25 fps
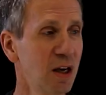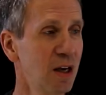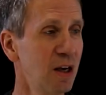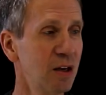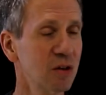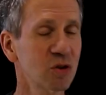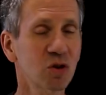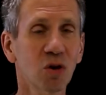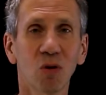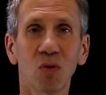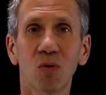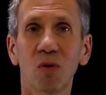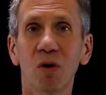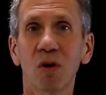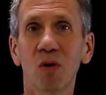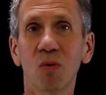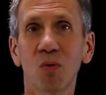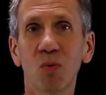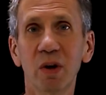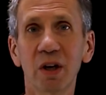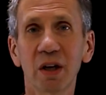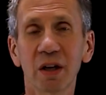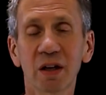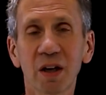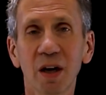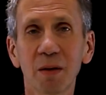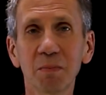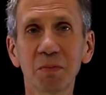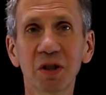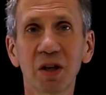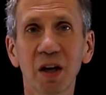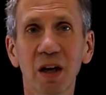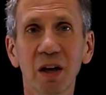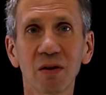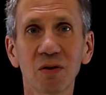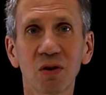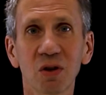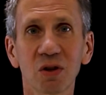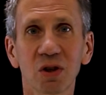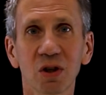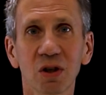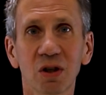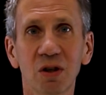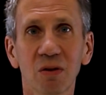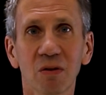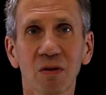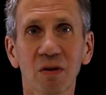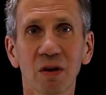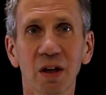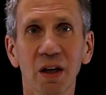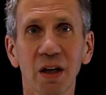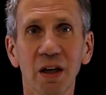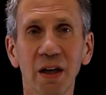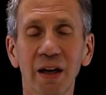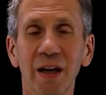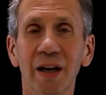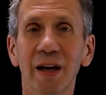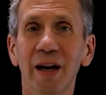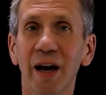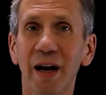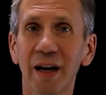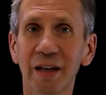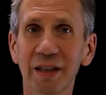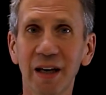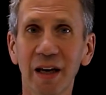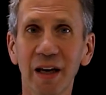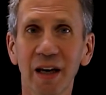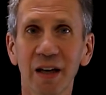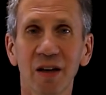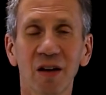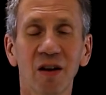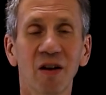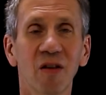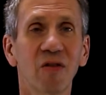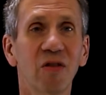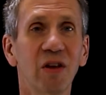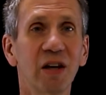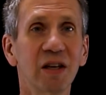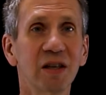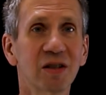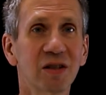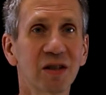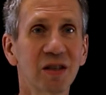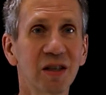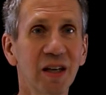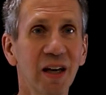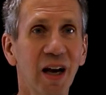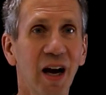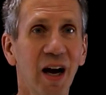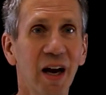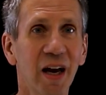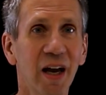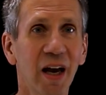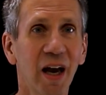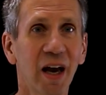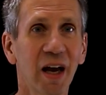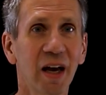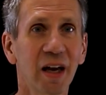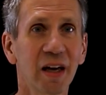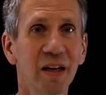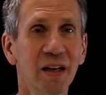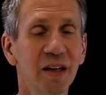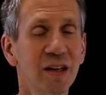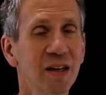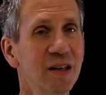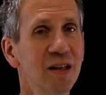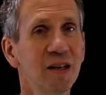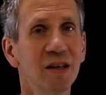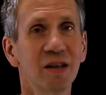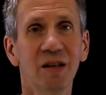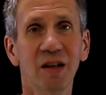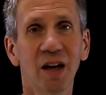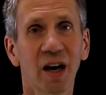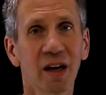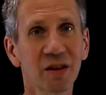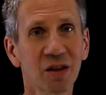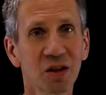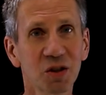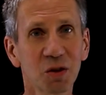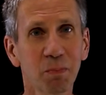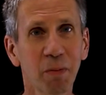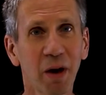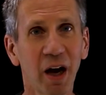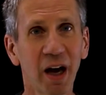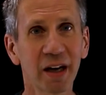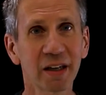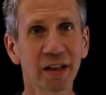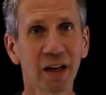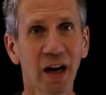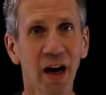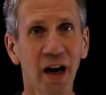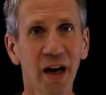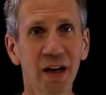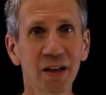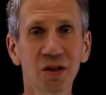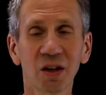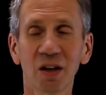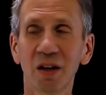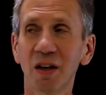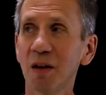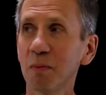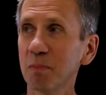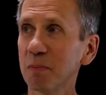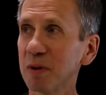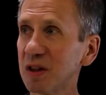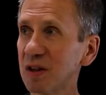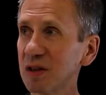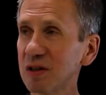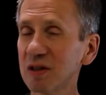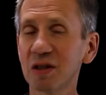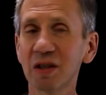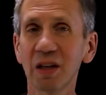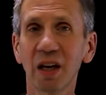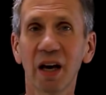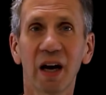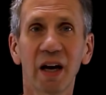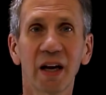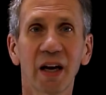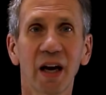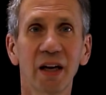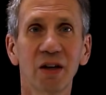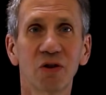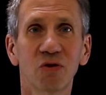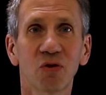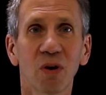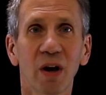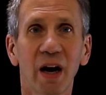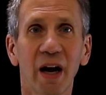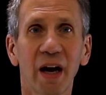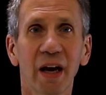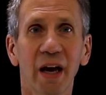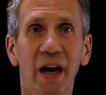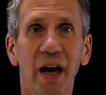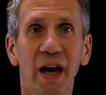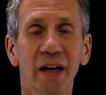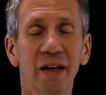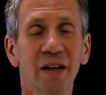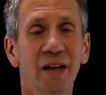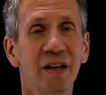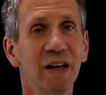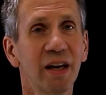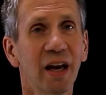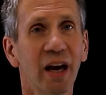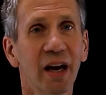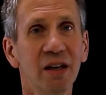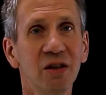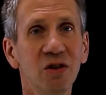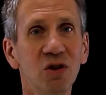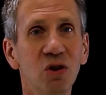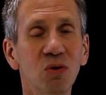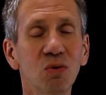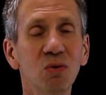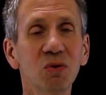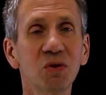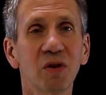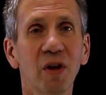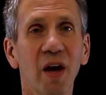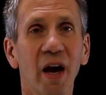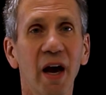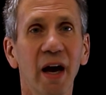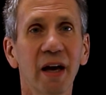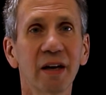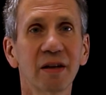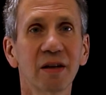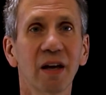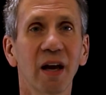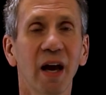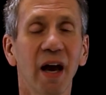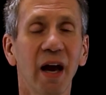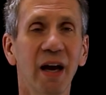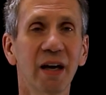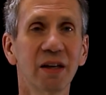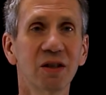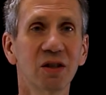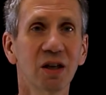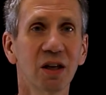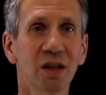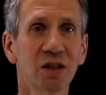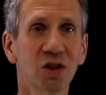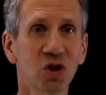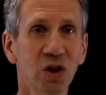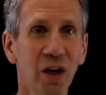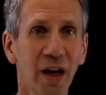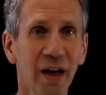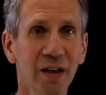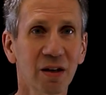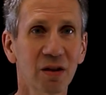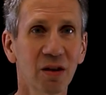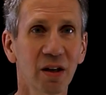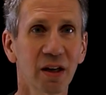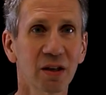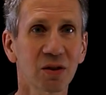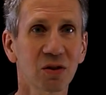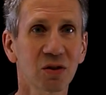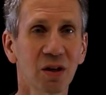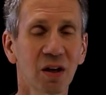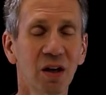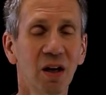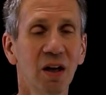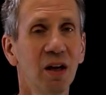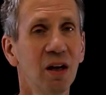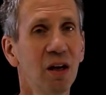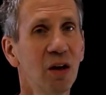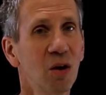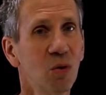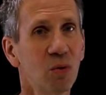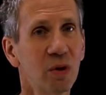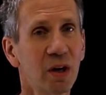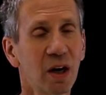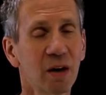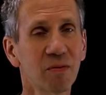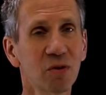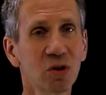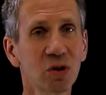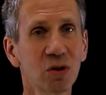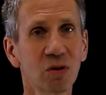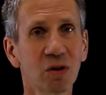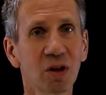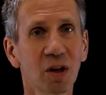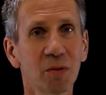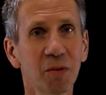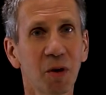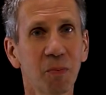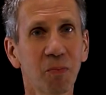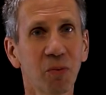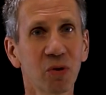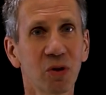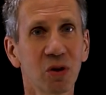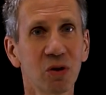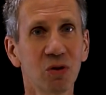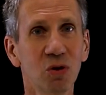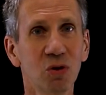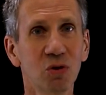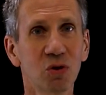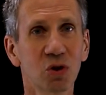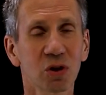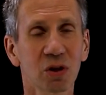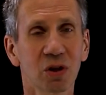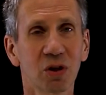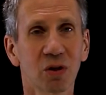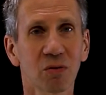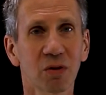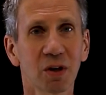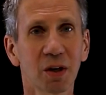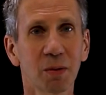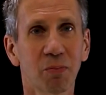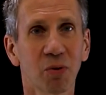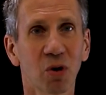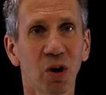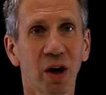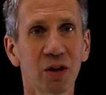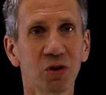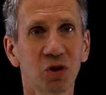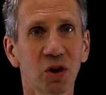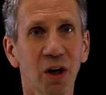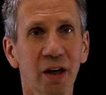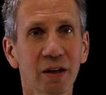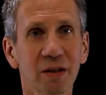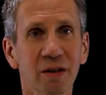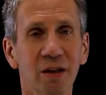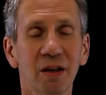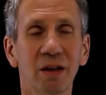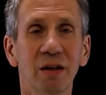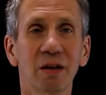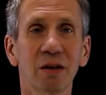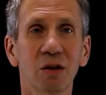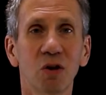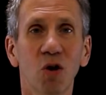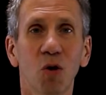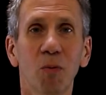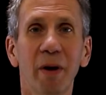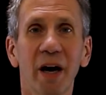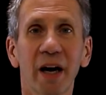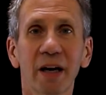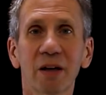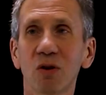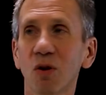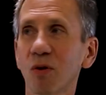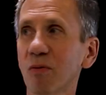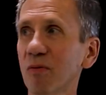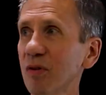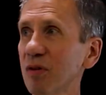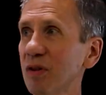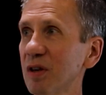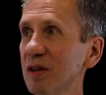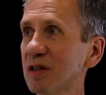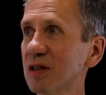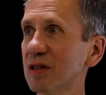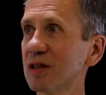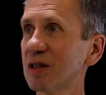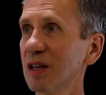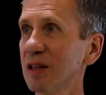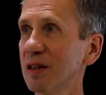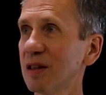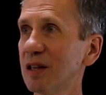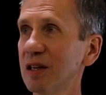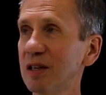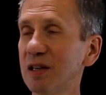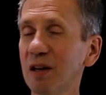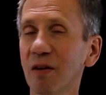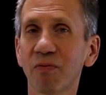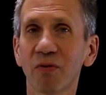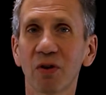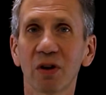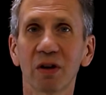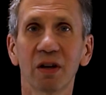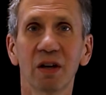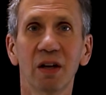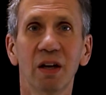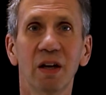So when it comes down to security, again, think CIA, not the spy guys, but the CIA Triad, and use that as a checklist. Whenever you come up with a new security project, go back over the different